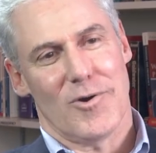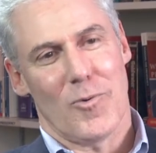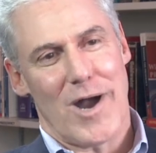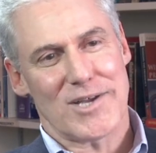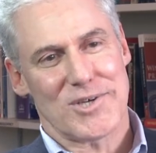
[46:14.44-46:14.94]

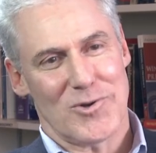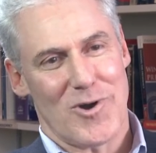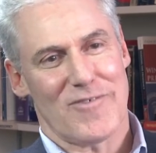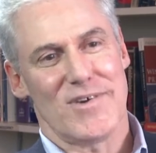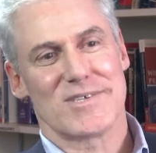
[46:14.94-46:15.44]
Washington
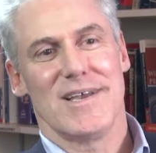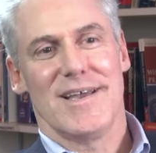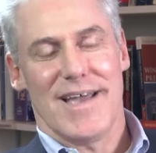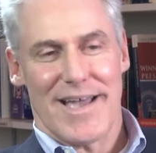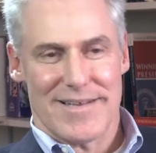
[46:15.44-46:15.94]
office,
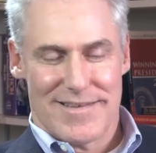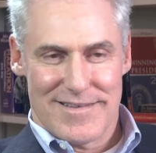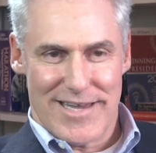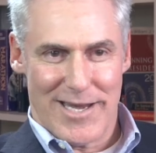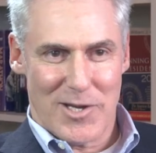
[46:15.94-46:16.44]
had
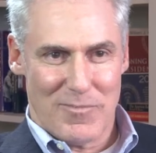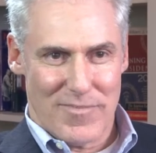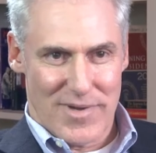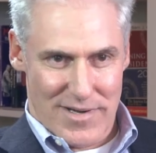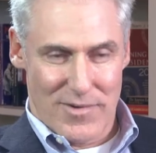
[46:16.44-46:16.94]

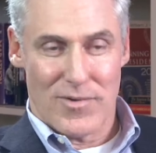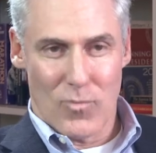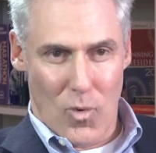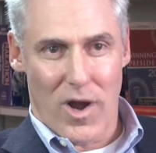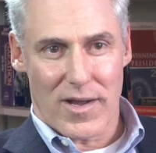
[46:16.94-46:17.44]
taken,
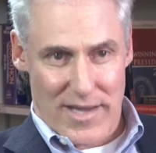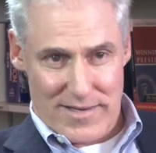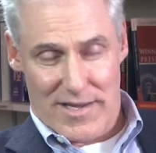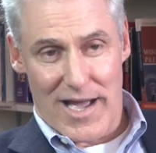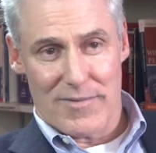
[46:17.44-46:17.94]

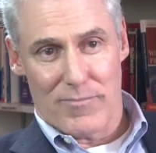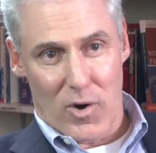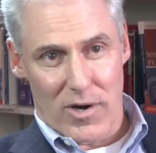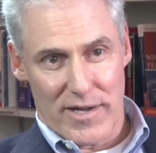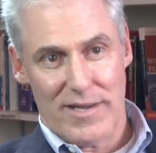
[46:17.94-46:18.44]
gotten
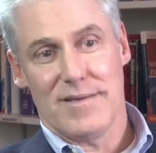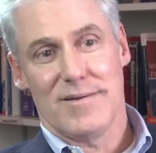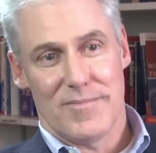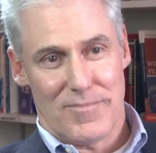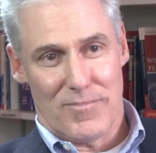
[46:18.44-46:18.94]
Barney,
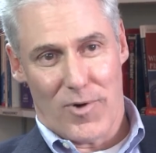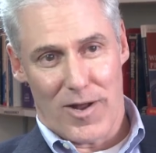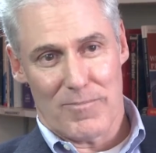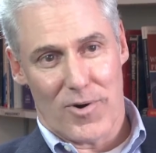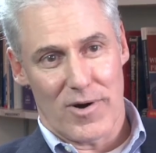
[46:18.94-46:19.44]

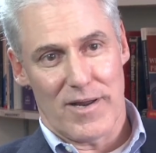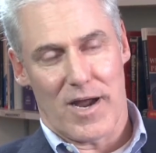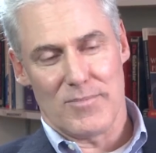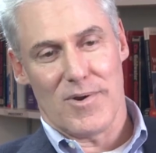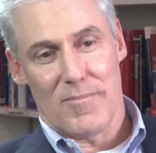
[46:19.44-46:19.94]
brought
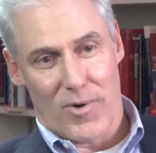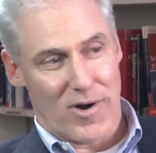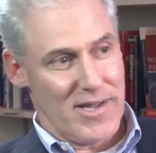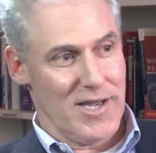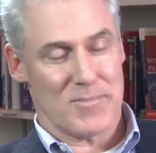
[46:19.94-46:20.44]

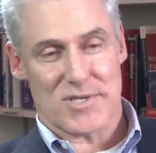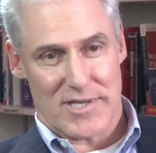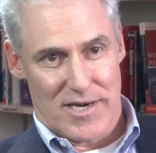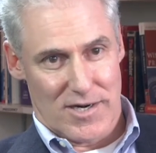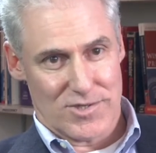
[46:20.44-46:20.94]
Barney
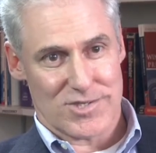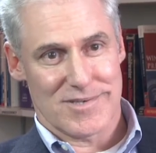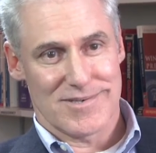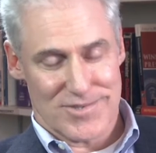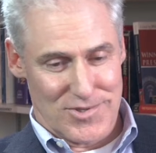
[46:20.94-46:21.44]
upstairs
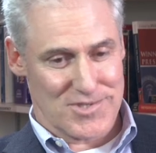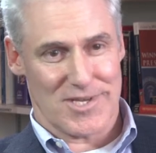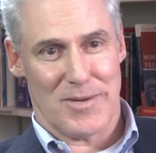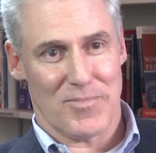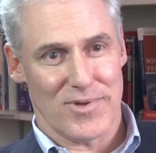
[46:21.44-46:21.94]
to the
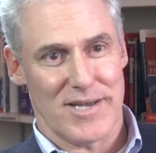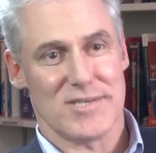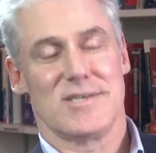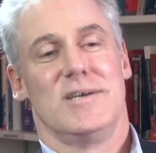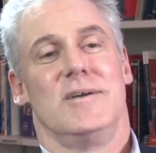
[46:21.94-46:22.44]
same
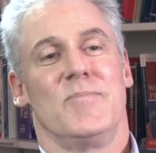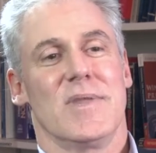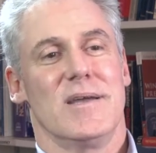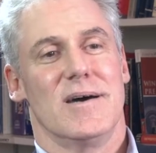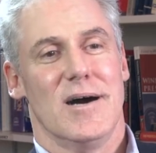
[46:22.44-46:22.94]
place.
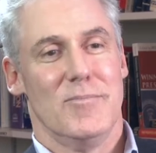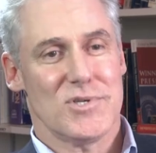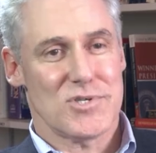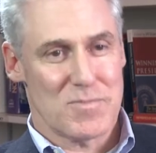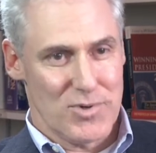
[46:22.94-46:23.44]

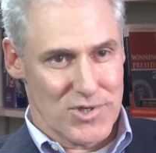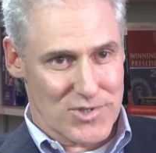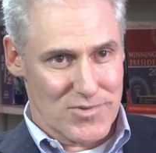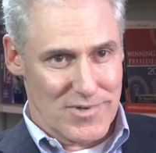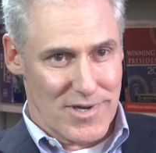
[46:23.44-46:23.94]
Mrs.
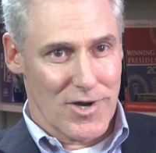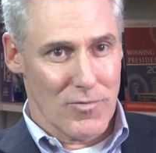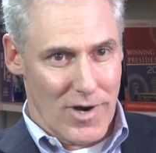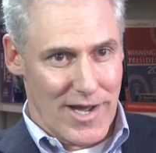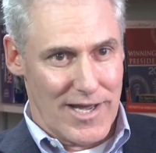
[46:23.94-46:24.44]
Bush
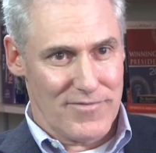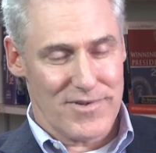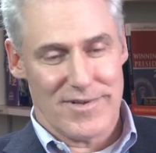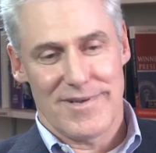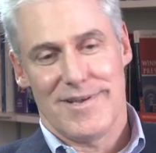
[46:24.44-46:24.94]

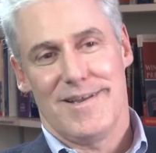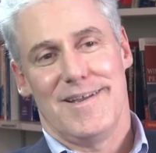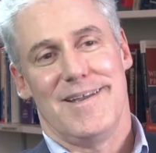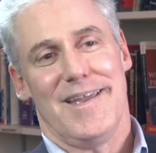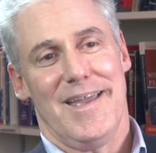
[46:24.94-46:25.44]
arrived,
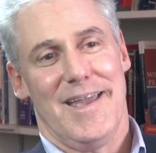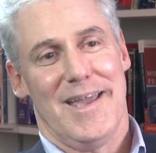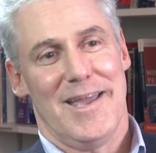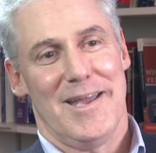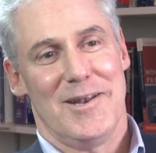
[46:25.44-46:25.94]

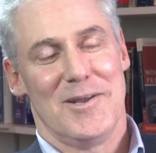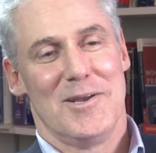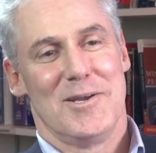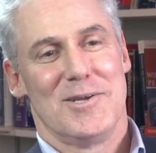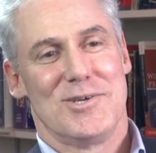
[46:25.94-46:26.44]
and
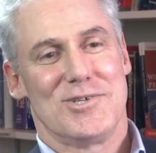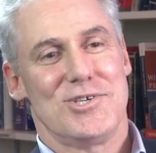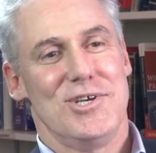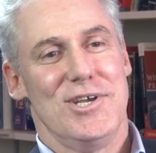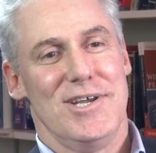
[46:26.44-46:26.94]

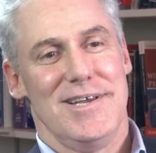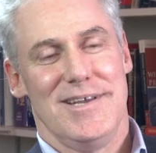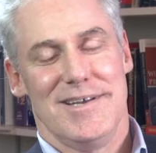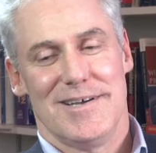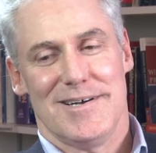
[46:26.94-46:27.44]

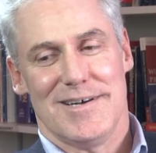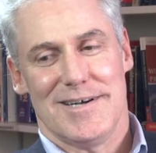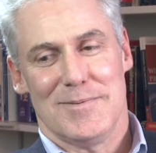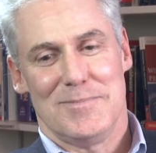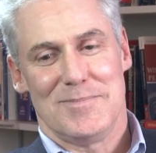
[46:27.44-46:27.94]
she
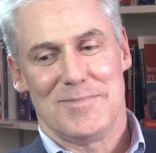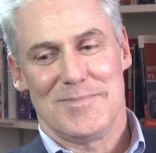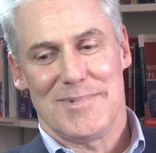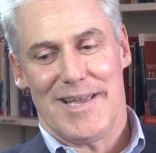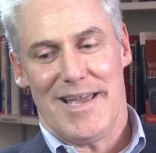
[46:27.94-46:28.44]

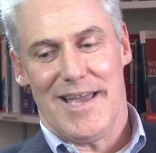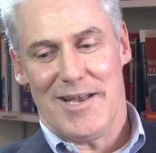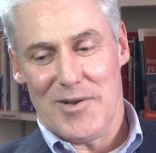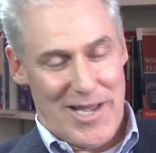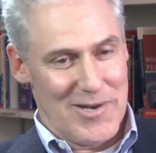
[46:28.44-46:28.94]

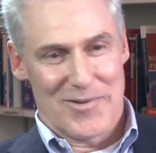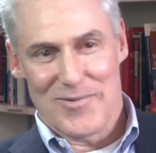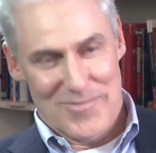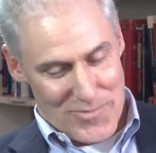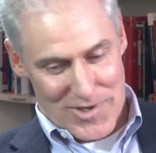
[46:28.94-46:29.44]
and
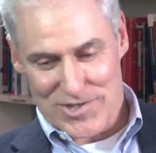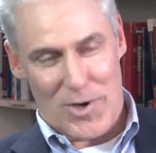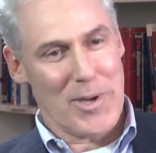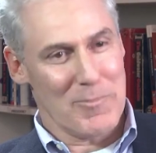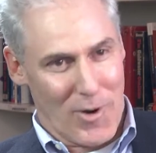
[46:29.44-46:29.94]
we're
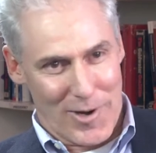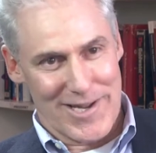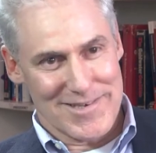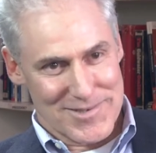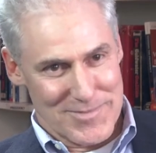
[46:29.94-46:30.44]
showing
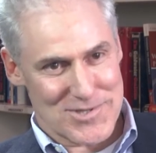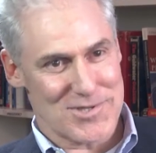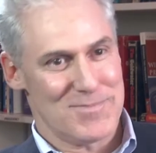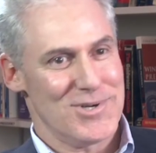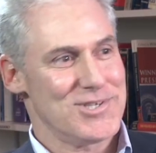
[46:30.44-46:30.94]
Barney to
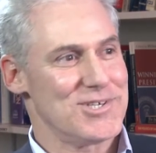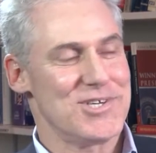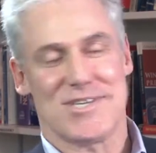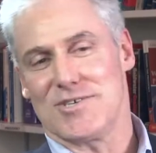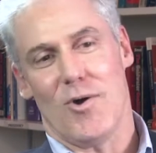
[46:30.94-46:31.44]
Mrs. Bush, and
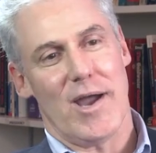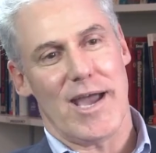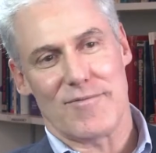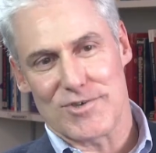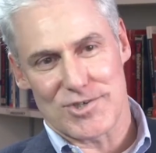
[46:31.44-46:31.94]
she says, "Oh, I
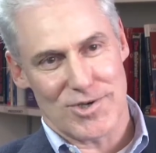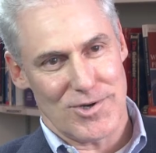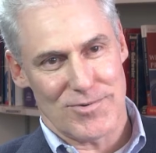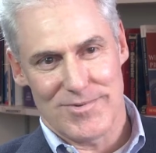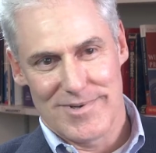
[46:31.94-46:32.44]
have to
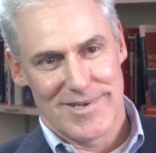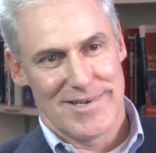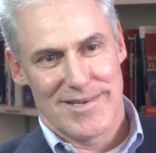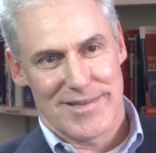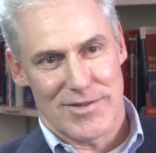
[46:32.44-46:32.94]
show
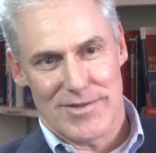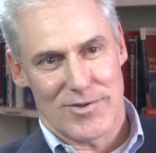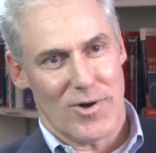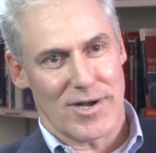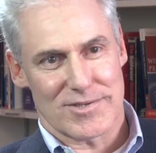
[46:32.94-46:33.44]
the
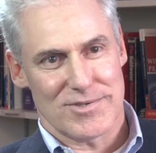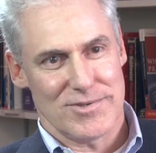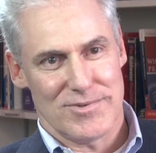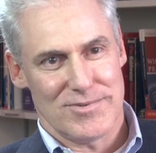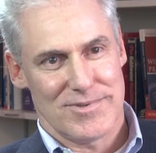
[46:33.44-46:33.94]
dog
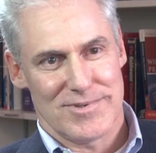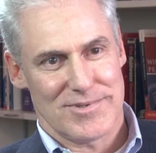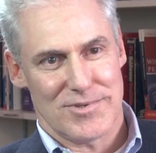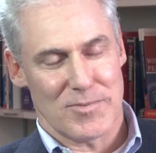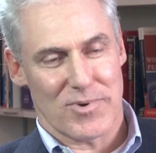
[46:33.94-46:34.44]
to
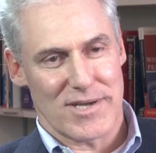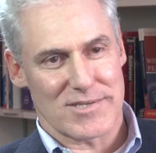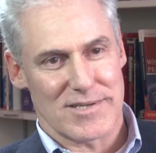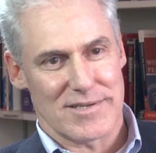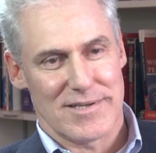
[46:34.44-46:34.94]
the
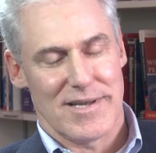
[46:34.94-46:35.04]
president."